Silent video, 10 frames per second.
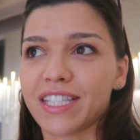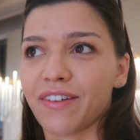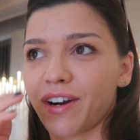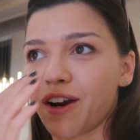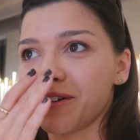
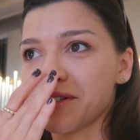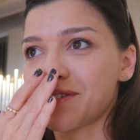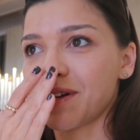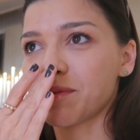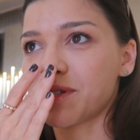every girl's
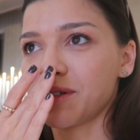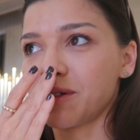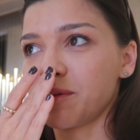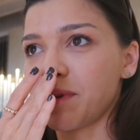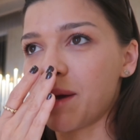dream
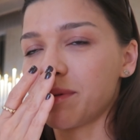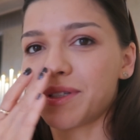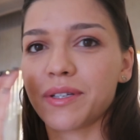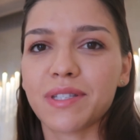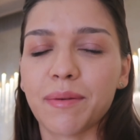to be able
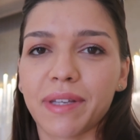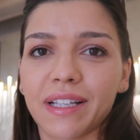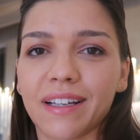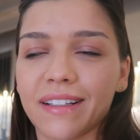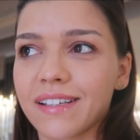to do something
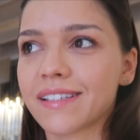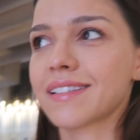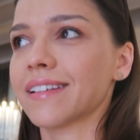like this.